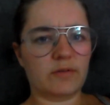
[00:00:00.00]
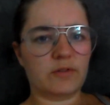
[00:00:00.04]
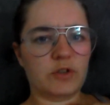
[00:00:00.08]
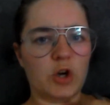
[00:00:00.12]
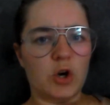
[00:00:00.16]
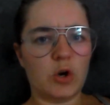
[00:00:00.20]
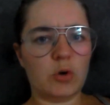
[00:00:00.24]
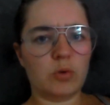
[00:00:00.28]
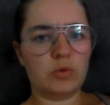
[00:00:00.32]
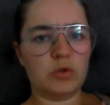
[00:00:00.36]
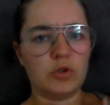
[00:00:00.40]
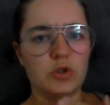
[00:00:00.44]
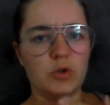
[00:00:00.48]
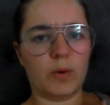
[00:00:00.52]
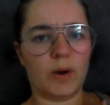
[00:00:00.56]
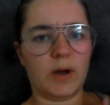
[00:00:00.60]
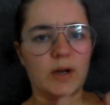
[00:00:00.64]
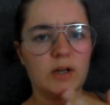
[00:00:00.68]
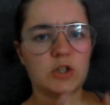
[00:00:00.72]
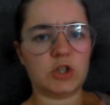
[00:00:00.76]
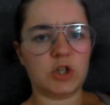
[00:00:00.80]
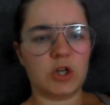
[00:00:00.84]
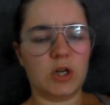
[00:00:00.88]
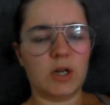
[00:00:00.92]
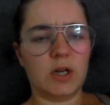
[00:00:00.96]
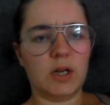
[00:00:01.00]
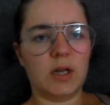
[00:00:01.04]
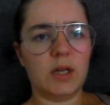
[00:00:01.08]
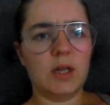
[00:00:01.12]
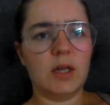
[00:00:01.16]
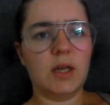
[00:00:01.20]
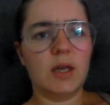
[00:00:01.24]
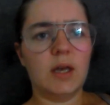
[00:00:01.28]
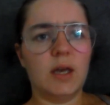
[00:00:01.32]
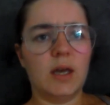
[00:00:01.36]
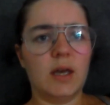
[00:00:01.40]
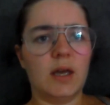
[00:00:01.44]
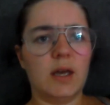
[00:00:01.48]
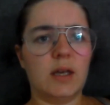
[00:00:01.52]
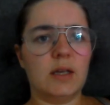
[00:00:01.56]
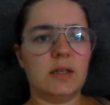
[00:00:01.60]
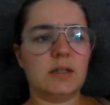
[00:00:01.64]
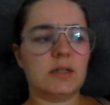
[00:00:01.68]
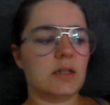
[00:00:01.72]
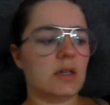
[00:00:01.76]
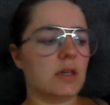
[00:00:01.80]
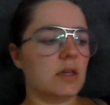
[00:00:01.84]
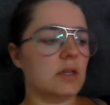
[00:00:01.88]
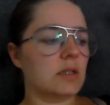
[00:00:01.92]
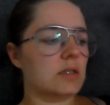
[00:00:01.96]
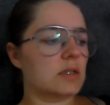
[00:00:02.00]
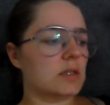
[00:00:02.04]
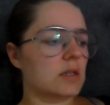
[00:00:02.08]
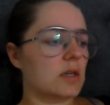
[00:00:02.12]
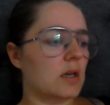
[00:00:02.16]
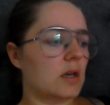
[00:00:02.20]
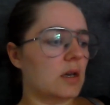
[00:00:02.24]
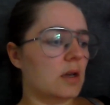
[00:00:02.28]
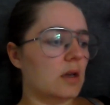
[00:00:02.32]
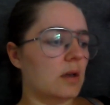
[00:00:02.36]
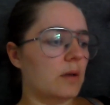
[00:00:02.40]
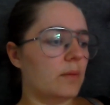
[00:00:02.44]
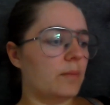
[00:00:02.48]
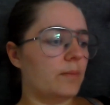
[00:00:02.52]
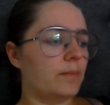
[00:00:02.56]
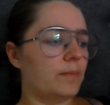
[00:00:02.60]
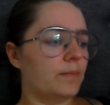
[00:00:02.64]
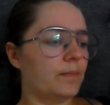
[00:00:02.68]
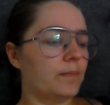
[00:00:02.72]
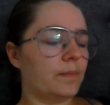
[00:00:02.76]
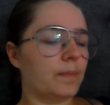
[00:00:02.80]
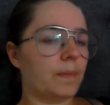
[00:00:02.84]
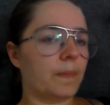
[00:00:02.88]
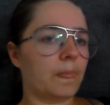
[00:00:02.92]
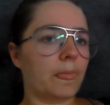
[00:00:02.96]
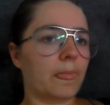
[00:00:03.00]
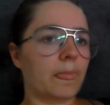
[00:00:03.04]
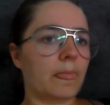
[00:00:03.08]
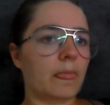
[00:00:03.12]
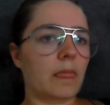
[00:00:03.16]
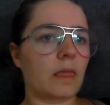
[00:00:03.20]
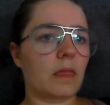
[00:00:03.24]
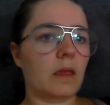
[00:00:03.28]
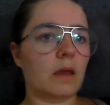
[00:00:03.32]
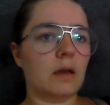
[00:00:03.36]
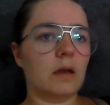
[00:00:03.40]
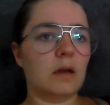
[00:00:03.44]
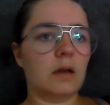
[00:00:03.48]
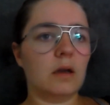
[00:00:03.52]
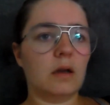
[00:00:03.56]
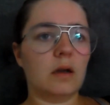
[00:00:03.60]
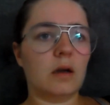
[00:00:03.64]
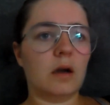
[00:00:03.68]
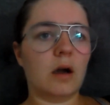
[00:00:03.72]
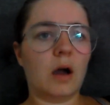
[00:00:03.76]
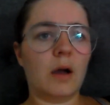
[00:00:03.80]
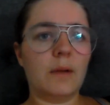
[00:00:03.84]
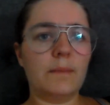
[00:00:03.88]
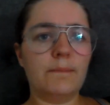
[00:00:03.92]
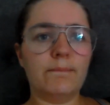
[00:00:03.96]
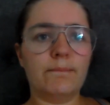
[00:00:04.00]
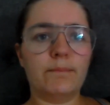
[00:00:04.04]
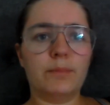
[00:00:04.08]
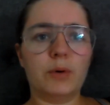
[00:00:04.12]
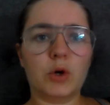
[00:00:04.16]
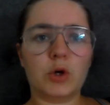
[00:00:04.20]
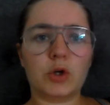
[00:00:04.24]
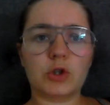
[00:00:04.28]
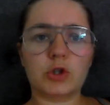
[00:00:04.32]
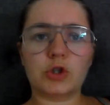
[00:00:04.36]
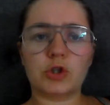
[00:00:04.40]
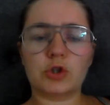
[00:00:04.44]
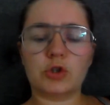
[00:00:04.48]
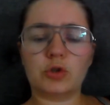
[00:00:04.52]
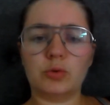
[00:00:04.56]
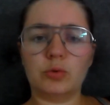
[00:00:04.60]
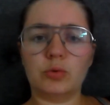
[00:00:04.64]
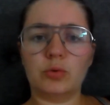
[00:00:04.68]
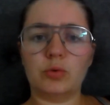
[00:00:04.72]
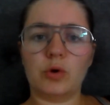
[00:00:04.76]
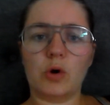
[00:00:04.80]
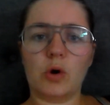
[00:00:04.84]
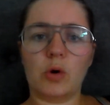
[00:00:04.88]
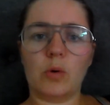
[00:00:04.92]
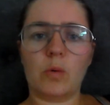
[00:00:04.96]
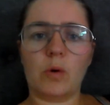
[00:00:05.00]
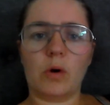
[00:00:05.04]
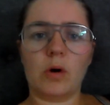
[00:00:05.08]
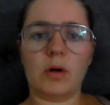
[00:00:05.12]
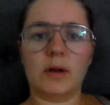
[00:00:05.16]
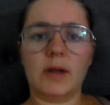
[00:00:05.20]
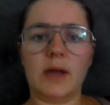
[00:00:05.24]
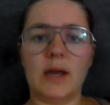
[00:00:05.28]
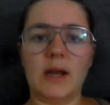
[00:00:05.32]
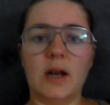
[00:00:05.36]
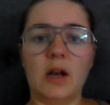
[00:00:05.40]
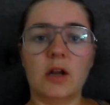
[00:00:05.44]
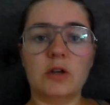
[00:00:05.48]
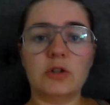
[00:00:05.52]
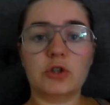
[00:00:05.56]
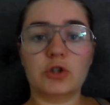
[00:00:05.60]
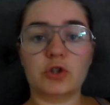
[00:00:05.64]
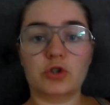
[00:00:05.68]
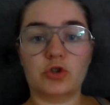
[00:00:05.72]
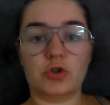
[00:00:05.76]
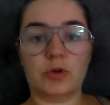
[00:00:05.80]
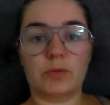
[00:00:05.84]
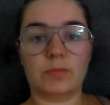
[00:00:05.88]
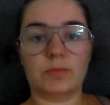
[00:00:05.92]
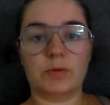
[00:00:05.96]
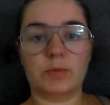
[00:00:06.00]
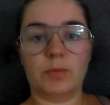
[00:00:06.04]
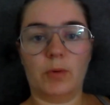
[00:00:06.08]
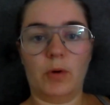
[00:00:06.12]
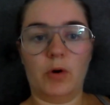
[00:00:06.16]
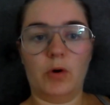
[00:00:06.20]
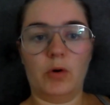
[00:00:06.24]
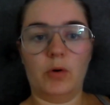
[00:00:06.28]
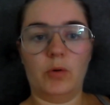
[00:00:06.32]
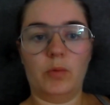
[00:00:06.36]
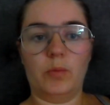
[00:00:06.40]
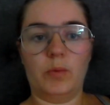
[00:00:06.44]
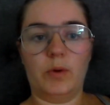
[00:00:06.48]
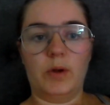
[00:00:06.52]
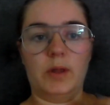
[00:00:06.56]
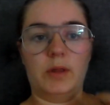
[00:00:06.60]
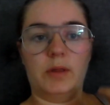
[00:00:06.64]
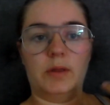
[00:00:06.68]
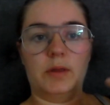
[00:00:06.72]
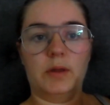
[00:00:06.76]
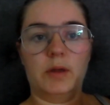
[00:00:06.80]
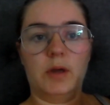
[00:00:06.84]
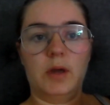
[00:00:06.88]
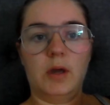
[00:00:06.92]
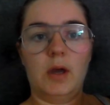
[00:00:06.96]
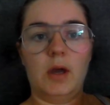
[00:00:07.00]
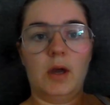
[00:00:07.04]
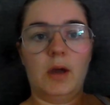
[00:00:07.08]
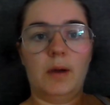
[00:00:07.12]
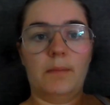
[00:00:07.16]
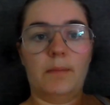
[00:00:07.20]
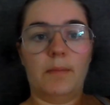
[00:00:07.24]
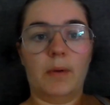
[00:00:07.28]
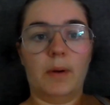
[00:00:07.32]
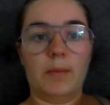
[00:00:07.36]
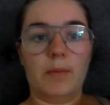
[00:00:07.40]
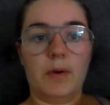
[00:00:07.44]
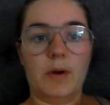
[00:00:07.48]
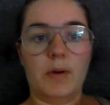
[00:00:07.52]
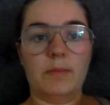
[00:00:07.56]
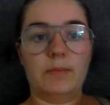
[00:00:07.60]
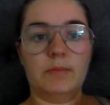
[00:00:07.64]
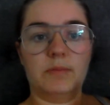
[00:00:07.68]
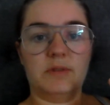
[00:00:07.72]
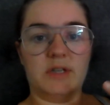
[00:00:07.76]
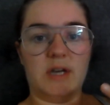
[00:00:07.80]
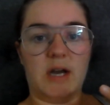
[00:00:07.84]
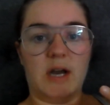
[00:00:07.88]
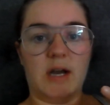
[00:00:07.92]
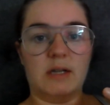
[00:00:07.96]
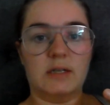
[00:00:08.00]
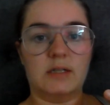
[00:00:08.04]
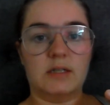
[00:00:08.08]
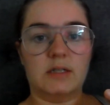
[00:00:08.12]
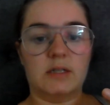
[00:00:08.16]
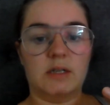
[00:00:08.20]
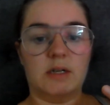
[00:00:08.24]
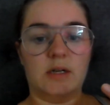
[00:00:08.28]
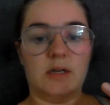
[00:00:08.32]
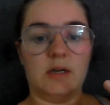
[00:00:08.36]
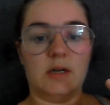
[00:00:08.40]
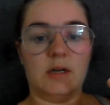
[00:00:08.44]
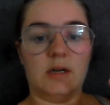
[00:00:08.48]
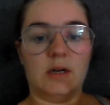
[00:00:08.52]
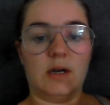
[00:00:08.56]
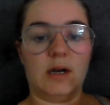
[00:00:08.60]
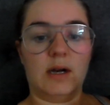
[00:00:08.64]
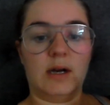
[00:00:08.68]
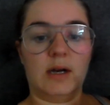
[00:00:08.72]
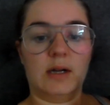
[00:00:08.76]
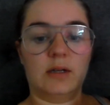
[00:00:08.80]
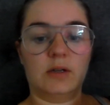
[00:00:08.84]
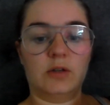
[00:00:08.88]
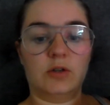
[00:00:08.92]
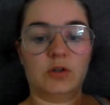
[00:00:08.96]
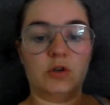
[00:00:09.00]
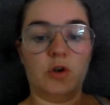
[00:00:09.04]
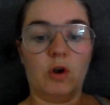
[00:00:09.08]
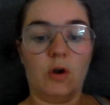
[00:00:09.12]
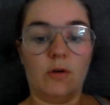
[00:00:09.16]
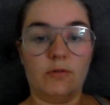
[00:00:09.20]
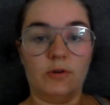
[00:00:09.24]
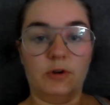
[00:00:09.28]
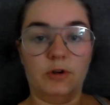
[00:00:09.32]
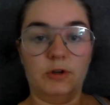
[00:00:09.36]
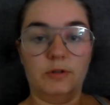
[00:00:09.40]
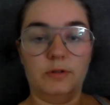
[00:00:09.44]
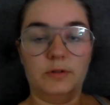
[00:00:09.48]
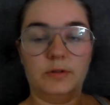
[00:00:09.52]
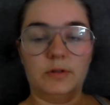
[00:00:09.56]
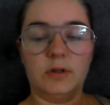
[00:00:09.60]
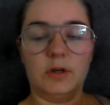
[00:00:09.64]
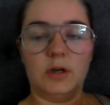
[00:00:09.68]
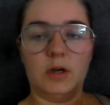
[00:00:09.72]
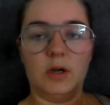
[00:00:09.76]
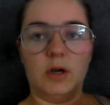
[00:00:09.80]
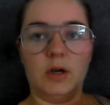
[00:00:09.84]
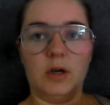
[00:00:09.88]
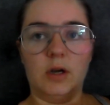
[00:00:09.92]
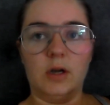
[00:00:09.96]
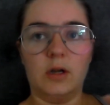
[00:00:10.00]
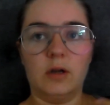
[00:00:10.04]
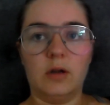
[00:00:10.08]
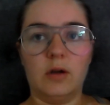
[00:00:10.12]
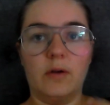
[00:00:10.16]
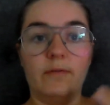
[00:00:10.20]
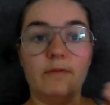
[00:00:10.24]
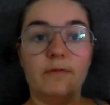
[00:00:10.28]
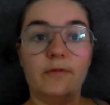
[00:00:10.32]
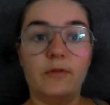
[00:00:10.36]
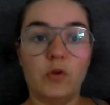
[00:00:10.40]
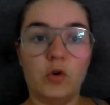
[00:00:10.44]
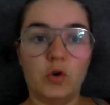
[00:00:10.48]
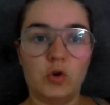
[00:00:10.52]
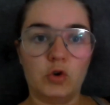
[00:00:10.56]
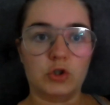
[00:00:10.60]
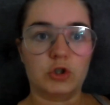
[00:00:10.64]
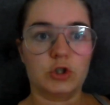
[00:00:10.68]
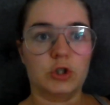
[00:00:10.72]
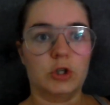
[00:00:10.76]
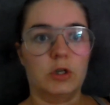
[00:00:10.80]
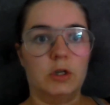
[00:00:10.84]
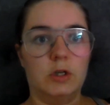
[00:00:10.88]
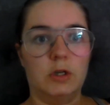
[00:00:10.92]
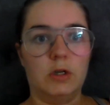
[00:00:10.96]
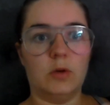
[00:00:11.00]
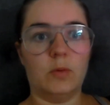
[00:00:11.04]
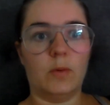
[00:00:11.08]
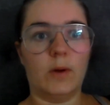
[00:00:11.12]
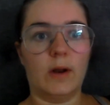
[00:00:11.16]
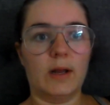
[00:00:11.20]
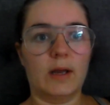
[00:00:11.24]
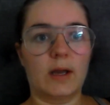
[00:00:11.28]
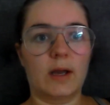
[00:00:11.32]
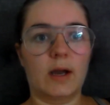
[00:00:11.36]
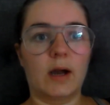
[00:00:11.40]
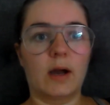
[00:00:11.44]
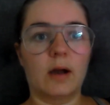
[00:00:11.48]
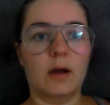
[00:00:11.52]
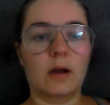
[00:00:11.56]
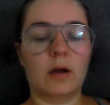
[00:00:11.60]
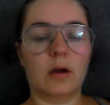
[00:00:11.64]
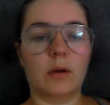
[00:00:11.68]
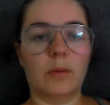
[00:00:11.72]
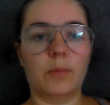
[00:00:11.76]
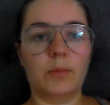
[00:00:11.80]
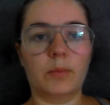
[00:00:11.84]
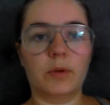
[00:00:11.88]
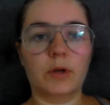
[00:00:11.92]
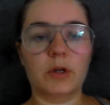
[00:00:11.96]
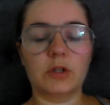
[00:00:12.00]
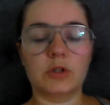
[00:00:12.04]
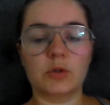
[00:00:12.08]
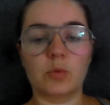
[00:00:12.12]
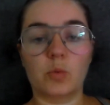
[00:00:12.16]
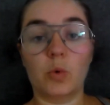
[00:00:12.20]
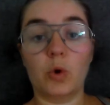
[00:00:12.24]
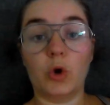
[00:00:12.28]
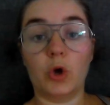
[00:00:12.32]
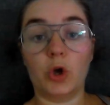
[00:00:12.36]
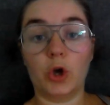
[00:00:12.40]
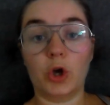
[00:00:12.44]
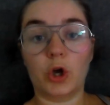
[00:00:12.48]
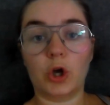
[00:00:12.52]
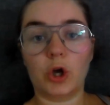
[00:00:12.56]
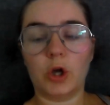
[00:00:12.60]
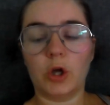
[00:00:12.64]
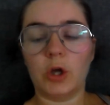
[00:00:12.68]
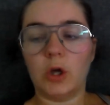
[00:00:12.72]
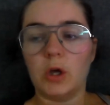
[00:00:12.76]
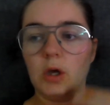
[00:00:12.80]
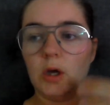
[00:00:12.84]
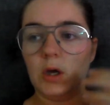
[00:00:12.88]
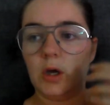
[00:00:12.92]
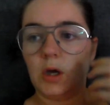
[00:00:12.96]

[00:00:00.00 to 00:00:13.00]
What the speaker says: I've told you, is that I'm booked to go on a London trip tomorrow with my mum, dad and Lauren. Unfortunately, Llewellyn can't come because of work,